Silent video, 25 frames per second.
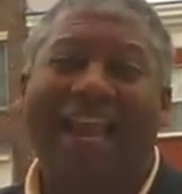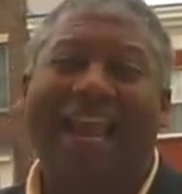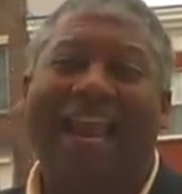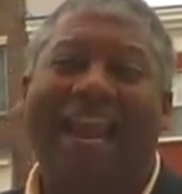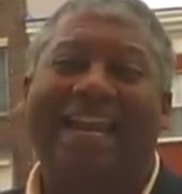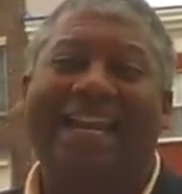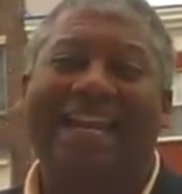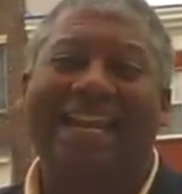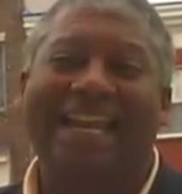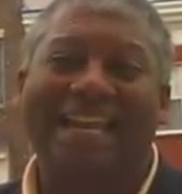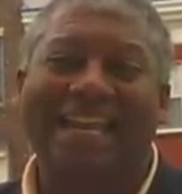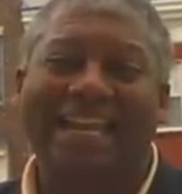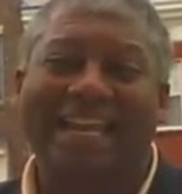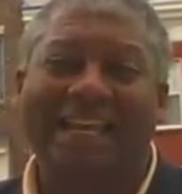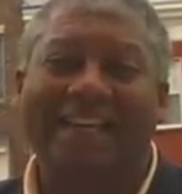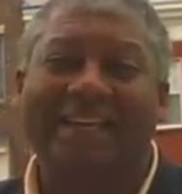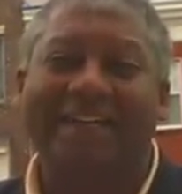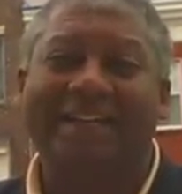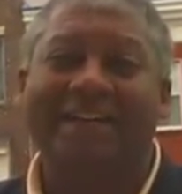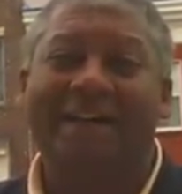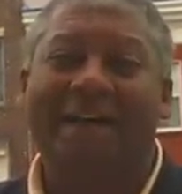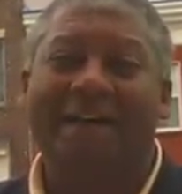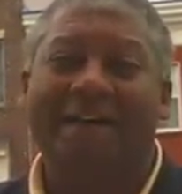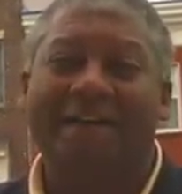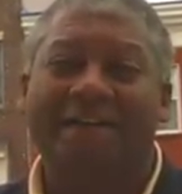and
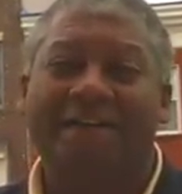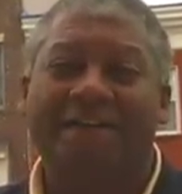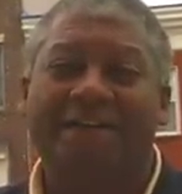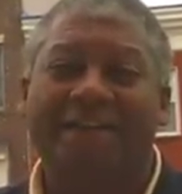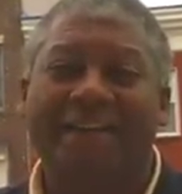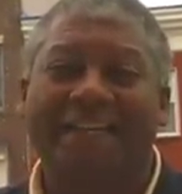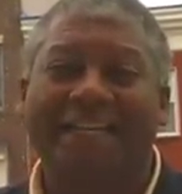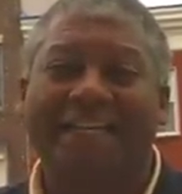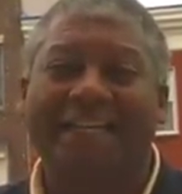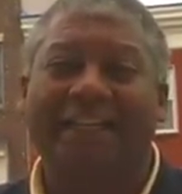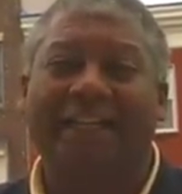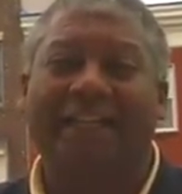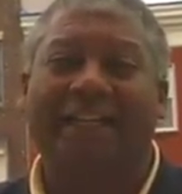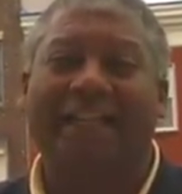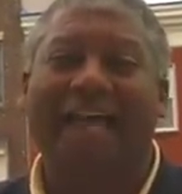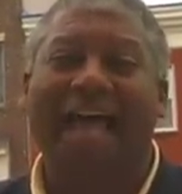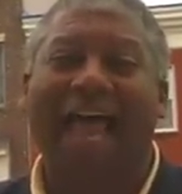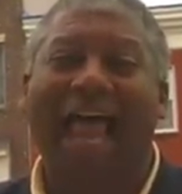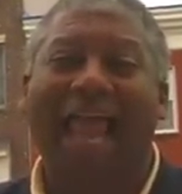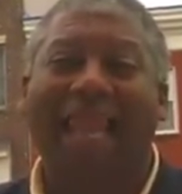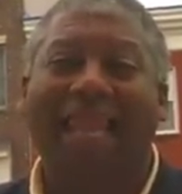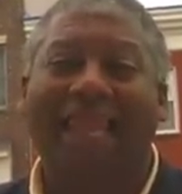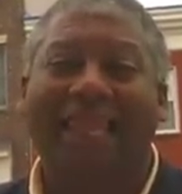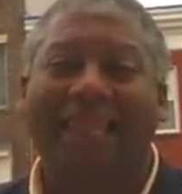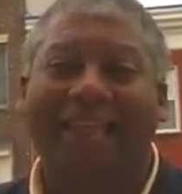infill
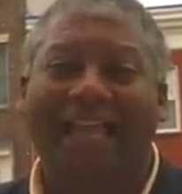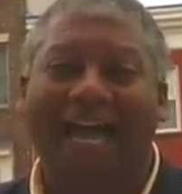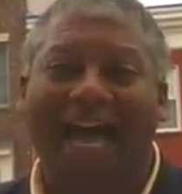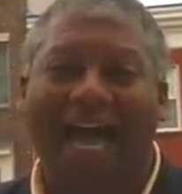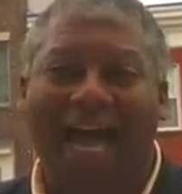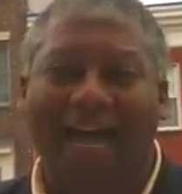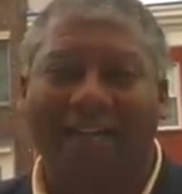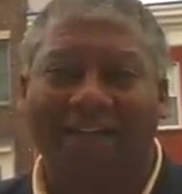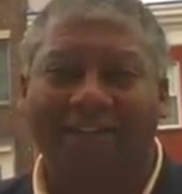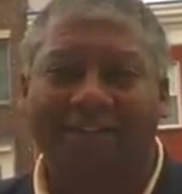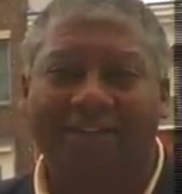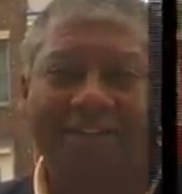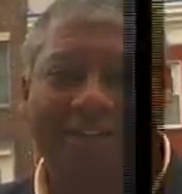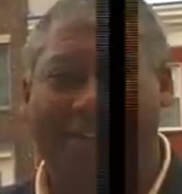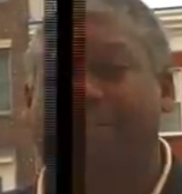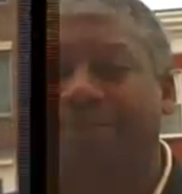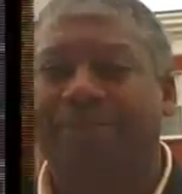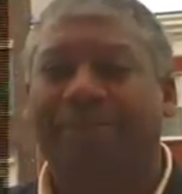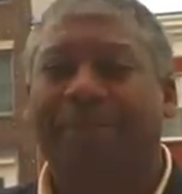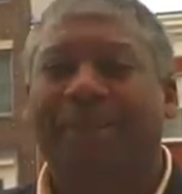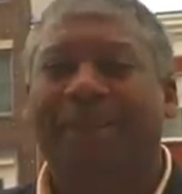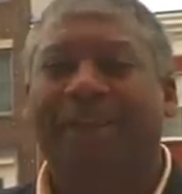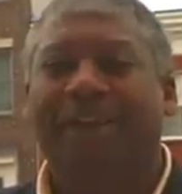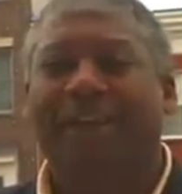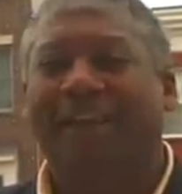lots.
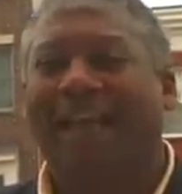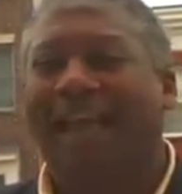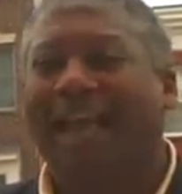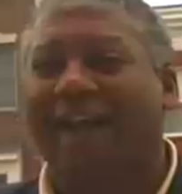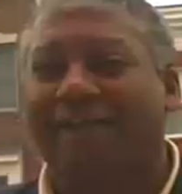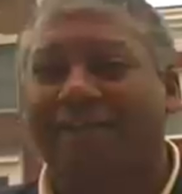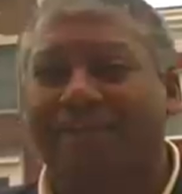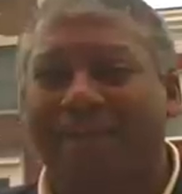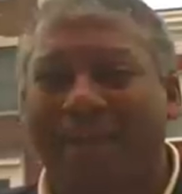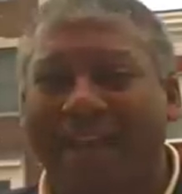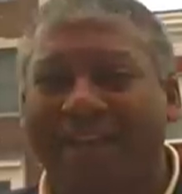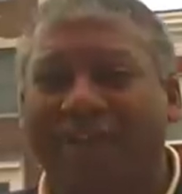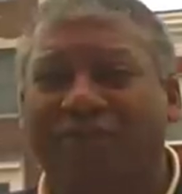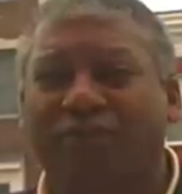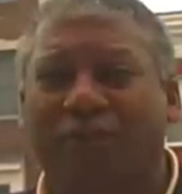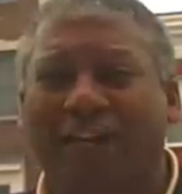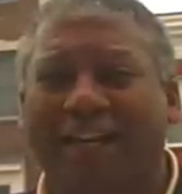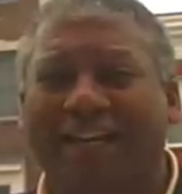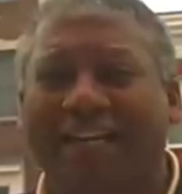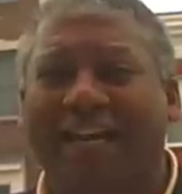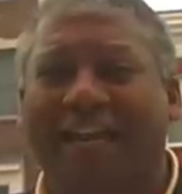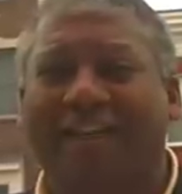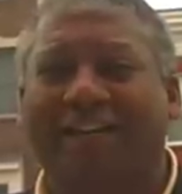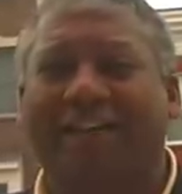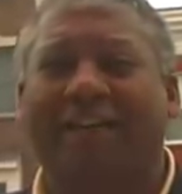You have banks
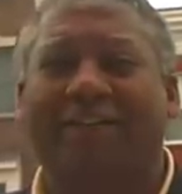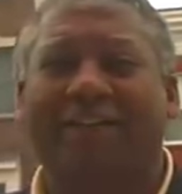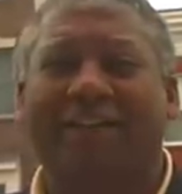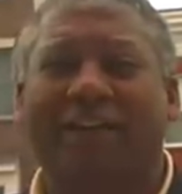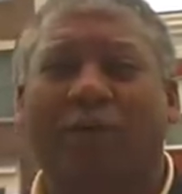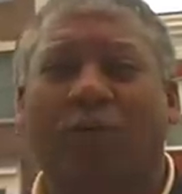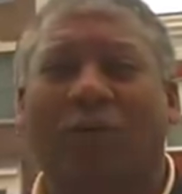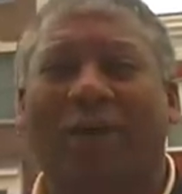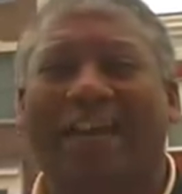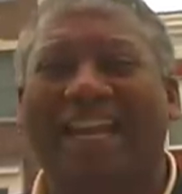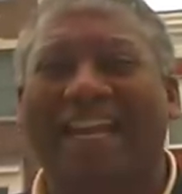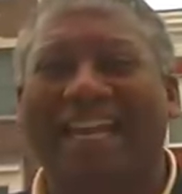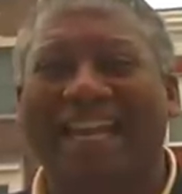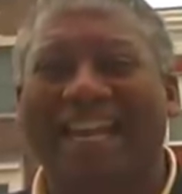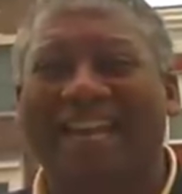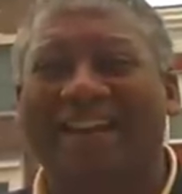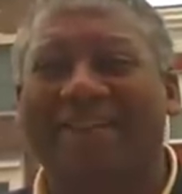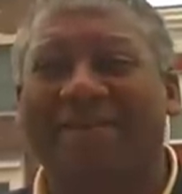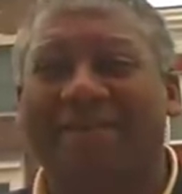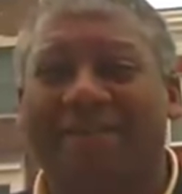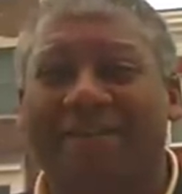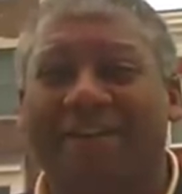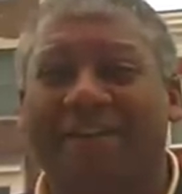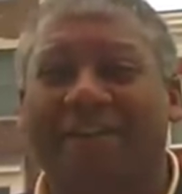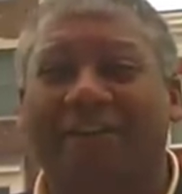right now giving away
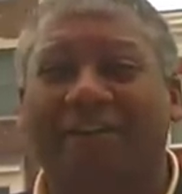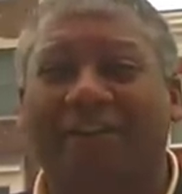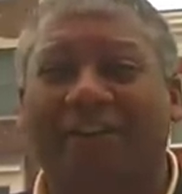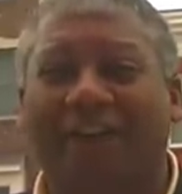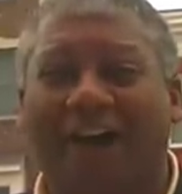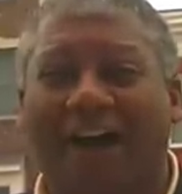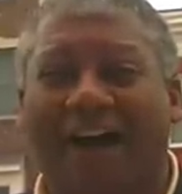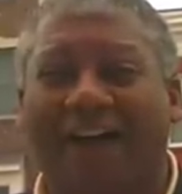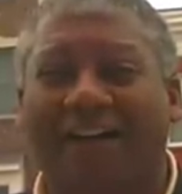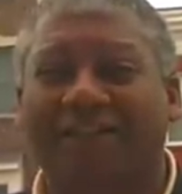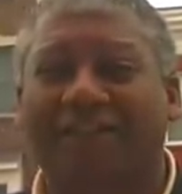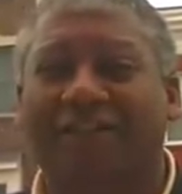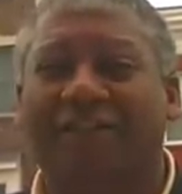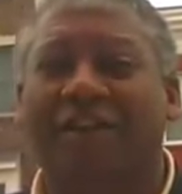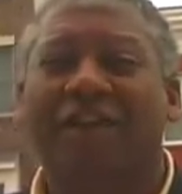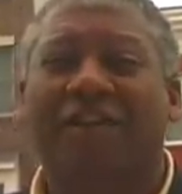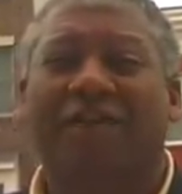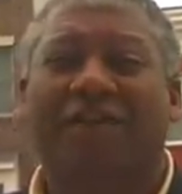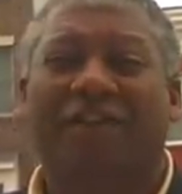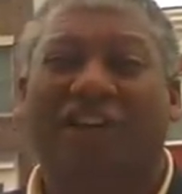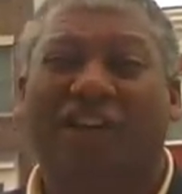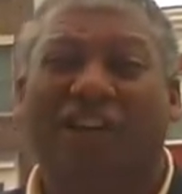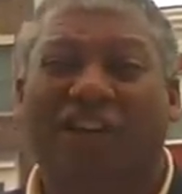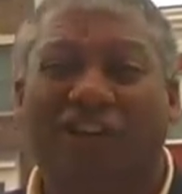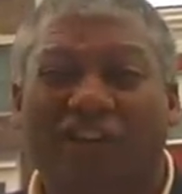infill lots
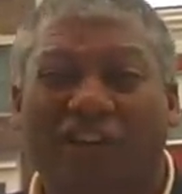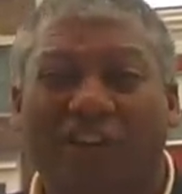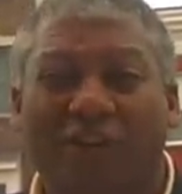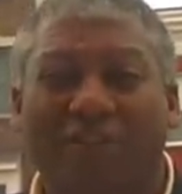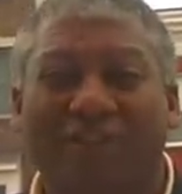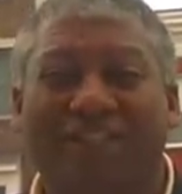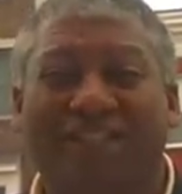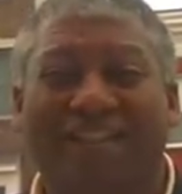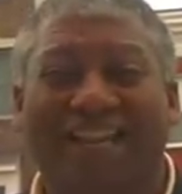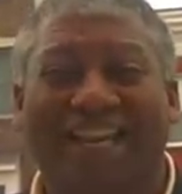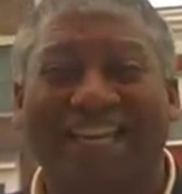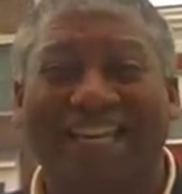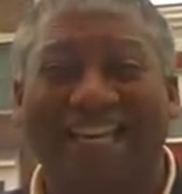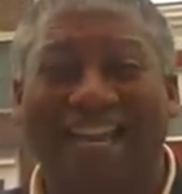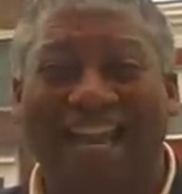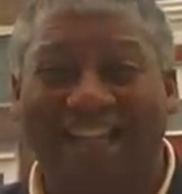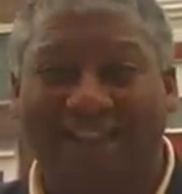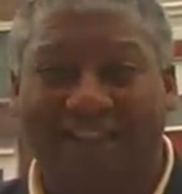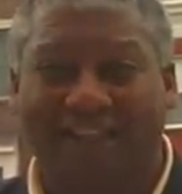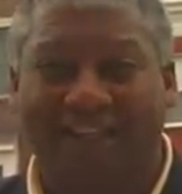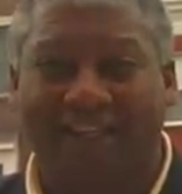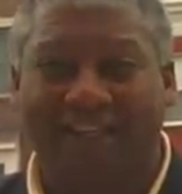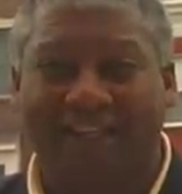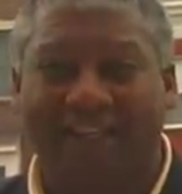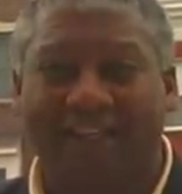for close to
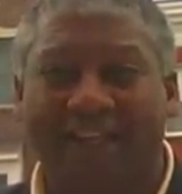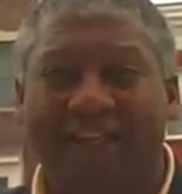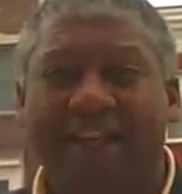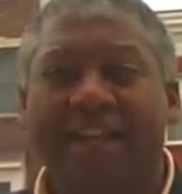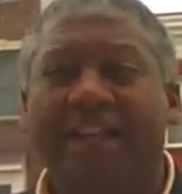nothing.